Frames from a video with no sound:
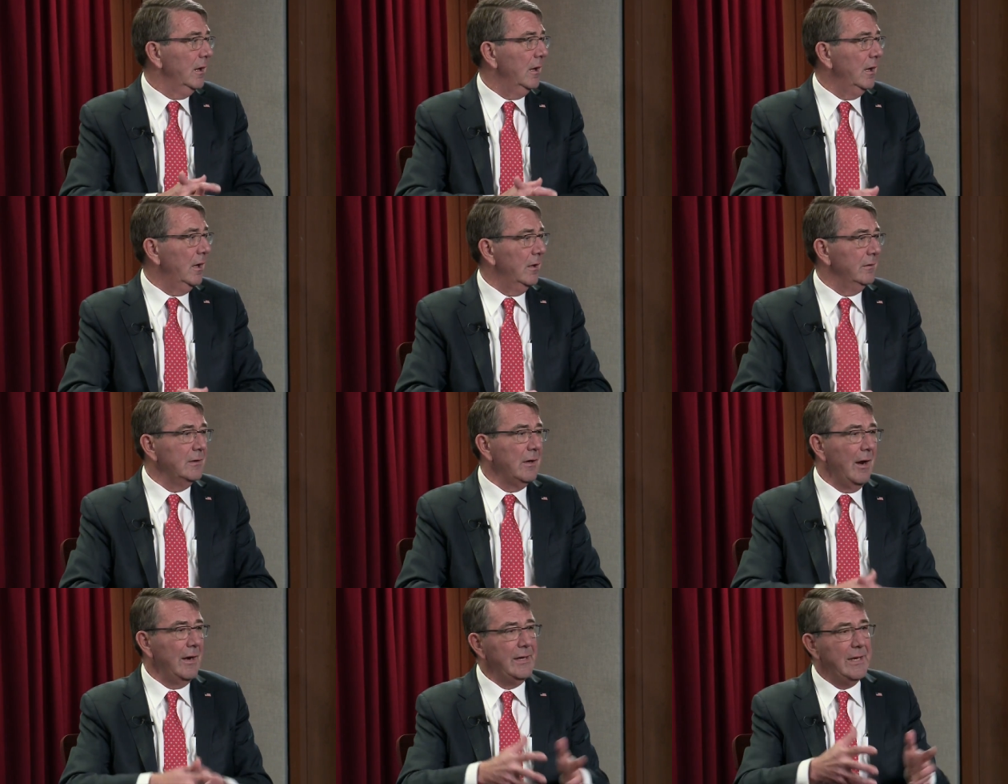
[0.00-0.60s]

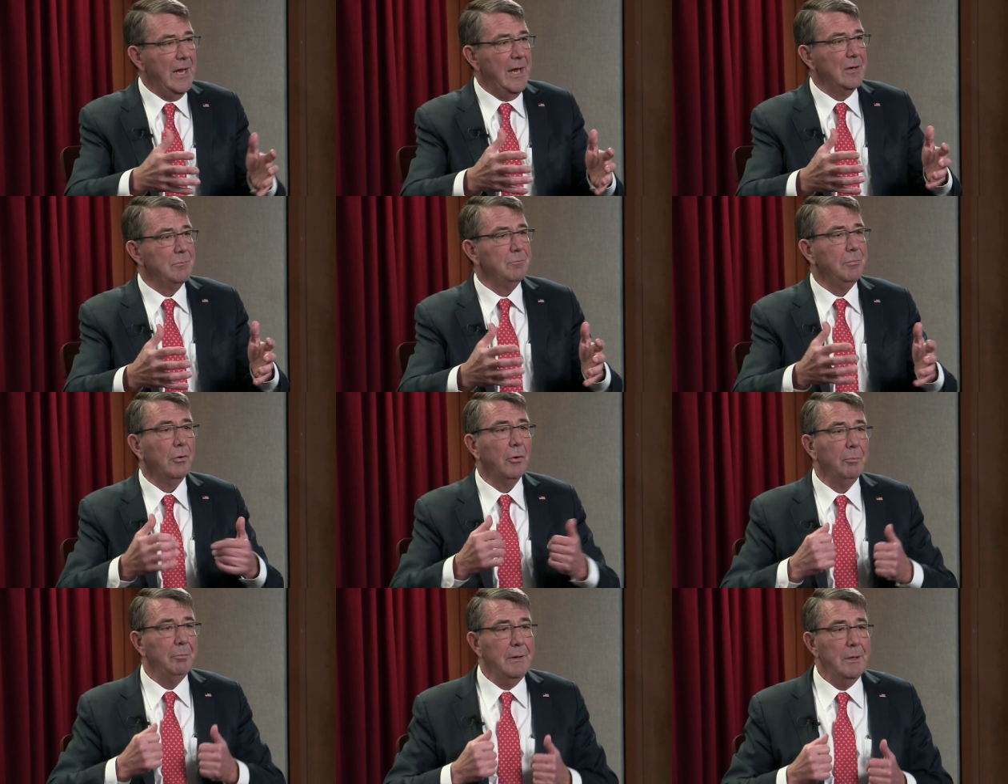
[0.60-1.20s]
uh, now I
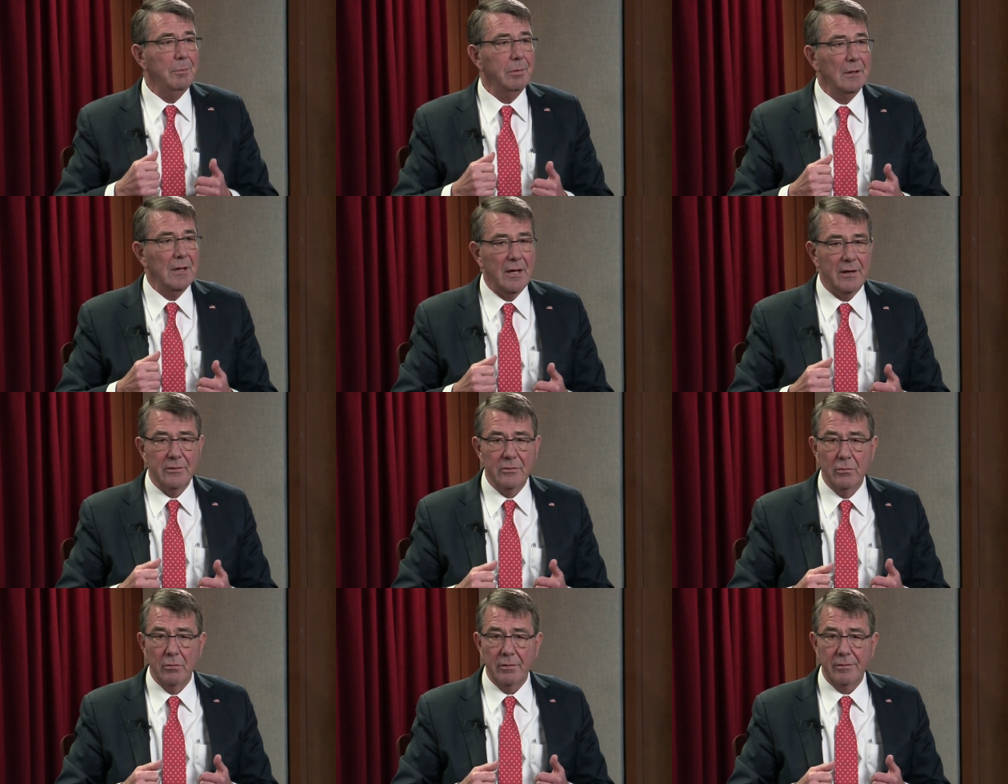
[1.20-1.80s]
can't pull people
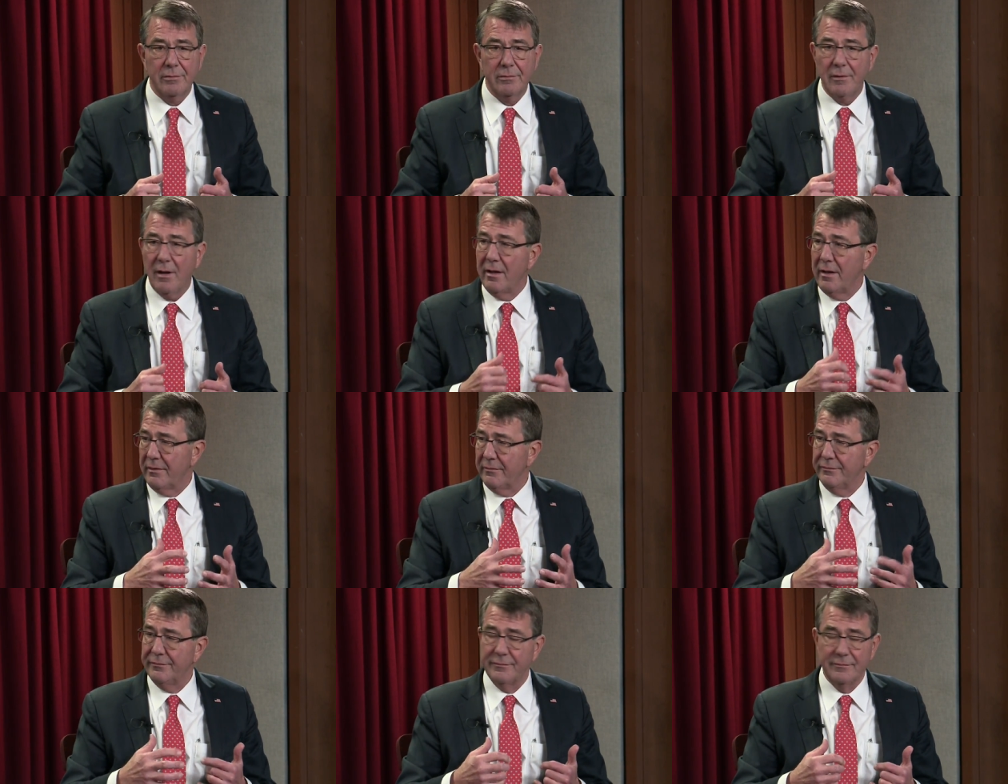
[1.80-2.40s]
out of North
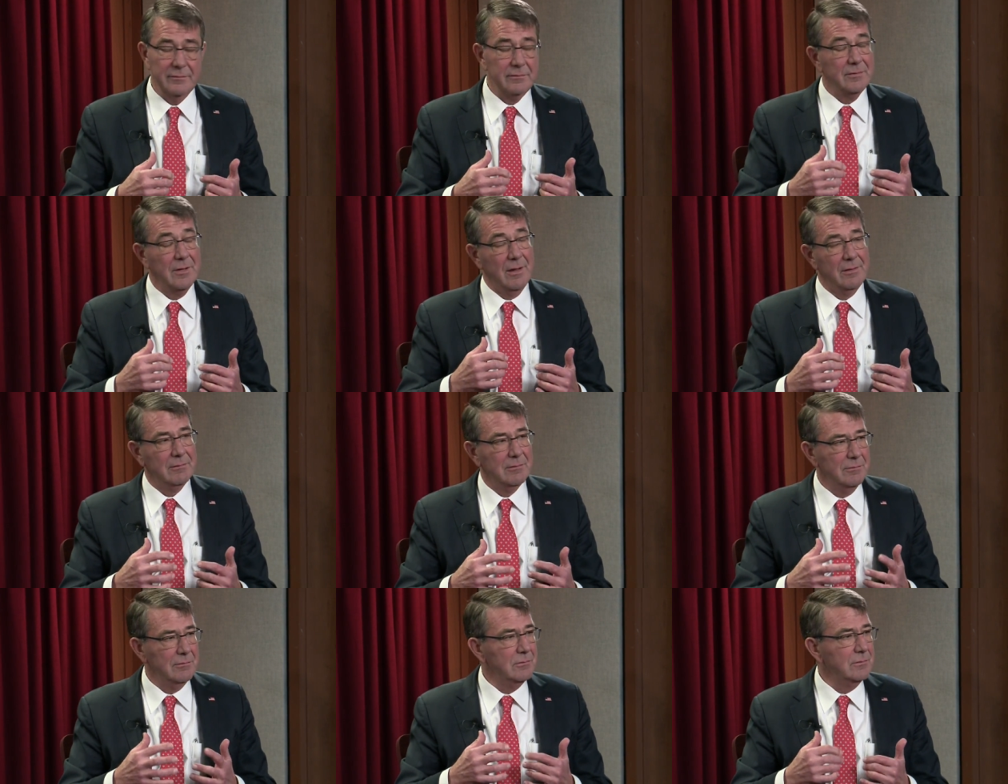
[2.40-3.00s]
out of
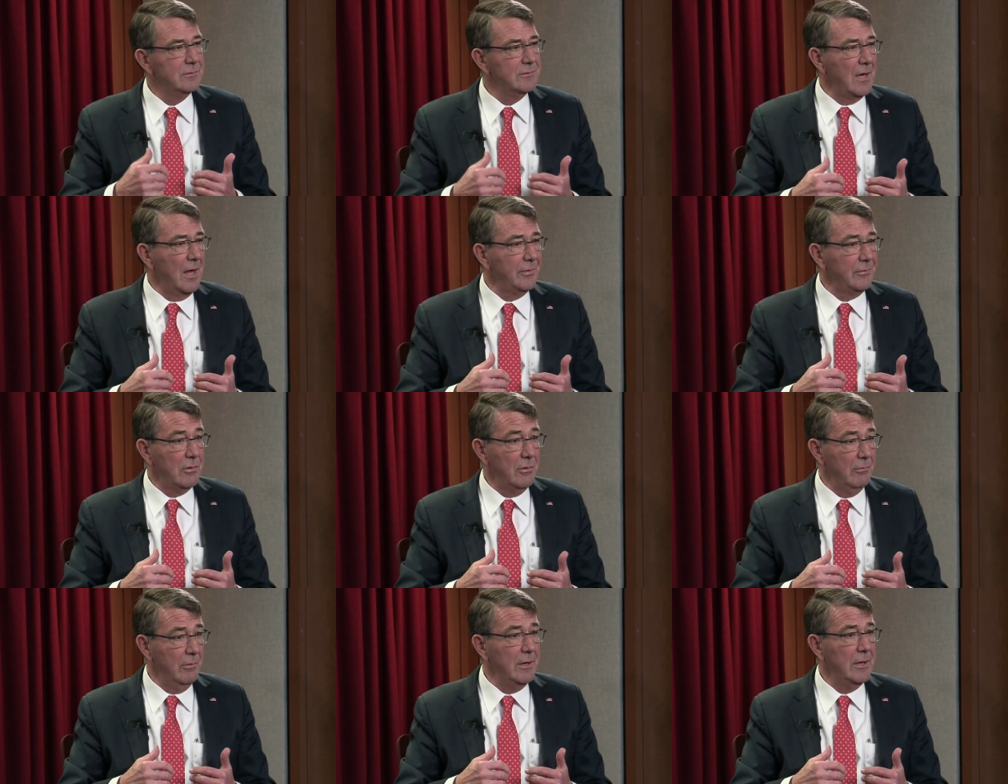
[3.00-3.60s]
South
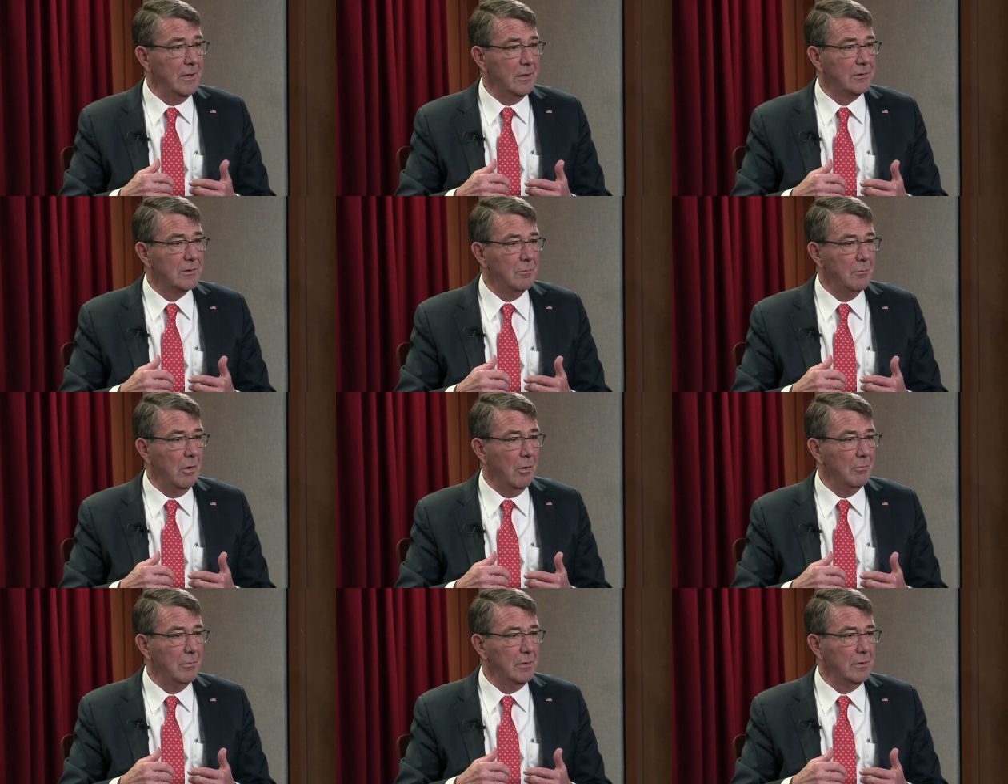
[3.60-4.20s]
South Korea at
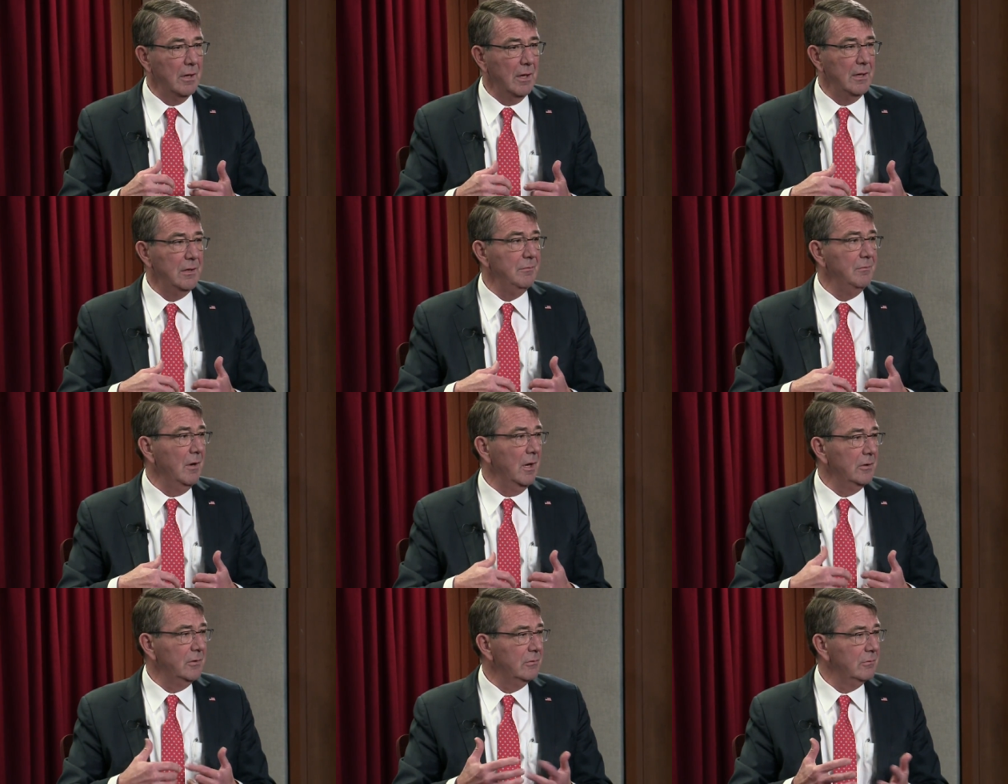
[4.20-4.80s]
the moment. I
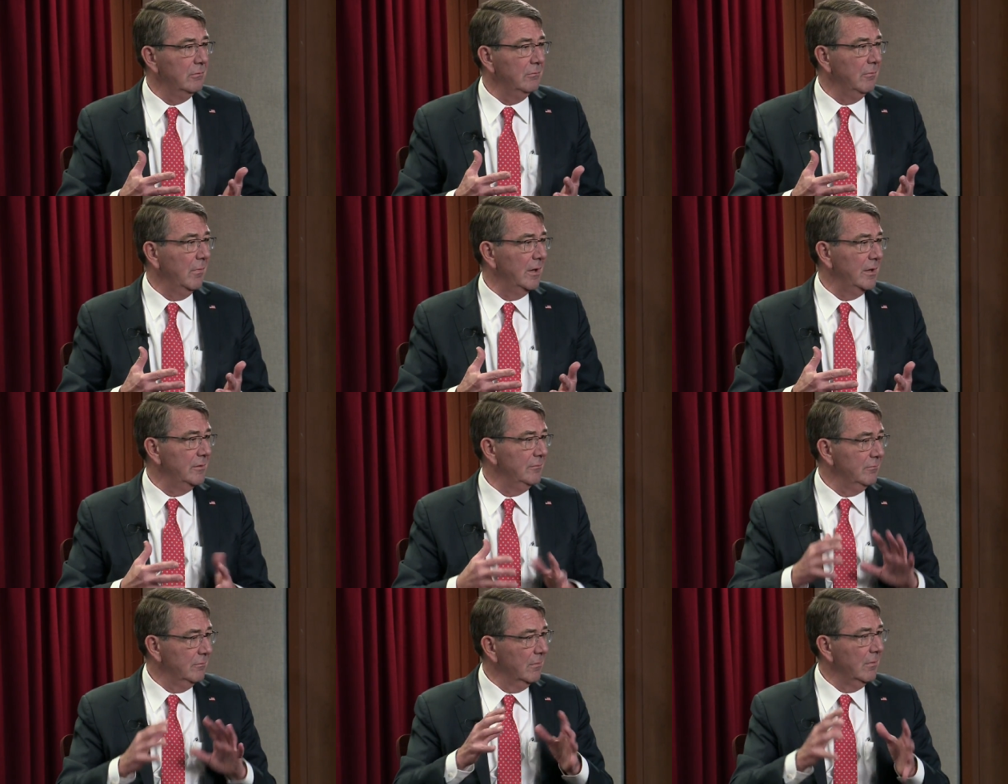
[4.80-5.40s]
need my
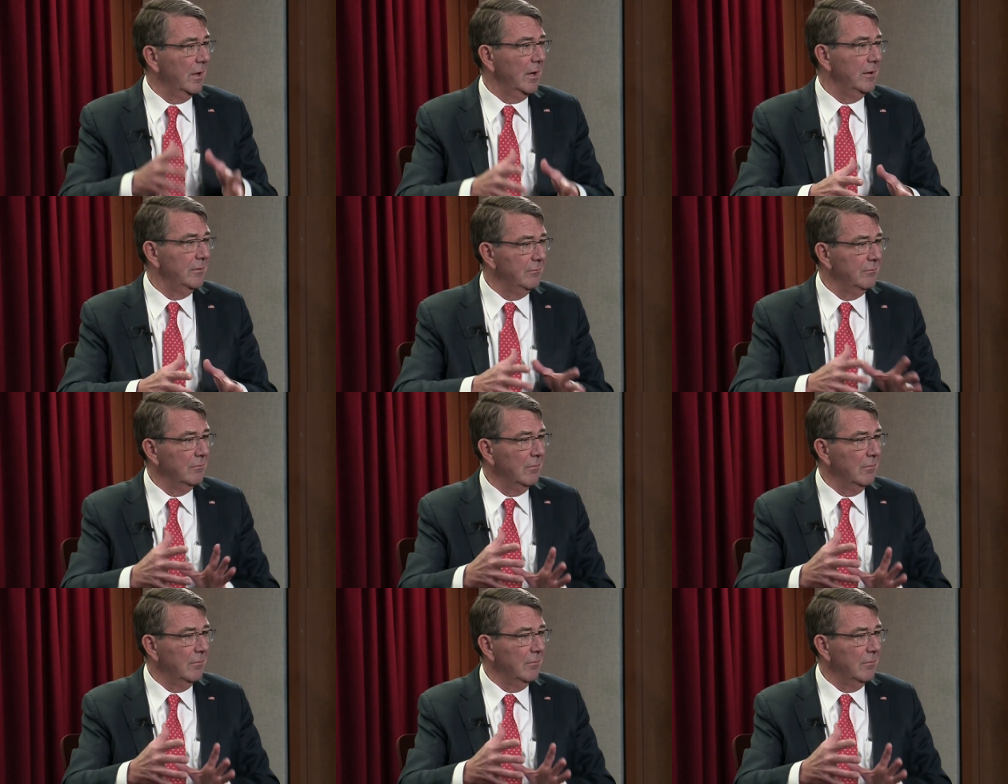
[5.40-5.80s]
my my